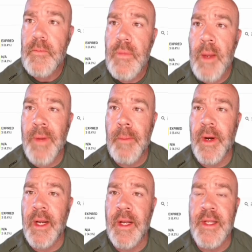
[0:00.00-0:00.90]
by
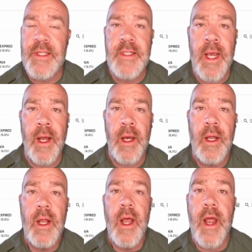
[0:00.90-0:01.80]
bringing in this data
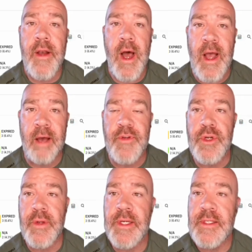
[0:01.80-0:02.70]
and not have to
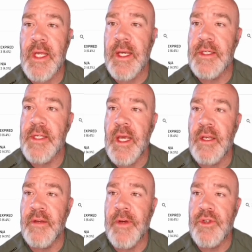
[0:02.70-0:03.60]
do these things
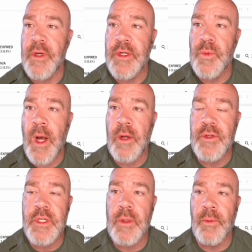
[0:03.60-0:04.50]
individually as well.
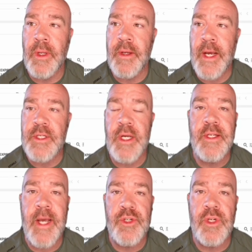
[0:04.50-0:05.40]
Just a really nice
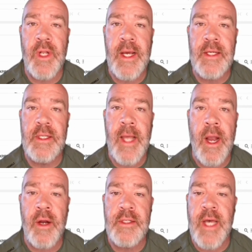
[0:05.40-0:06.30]
contextualized
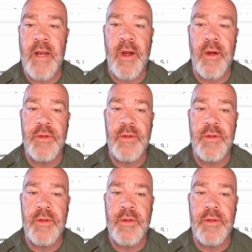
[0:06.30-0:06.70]
layer inside of here.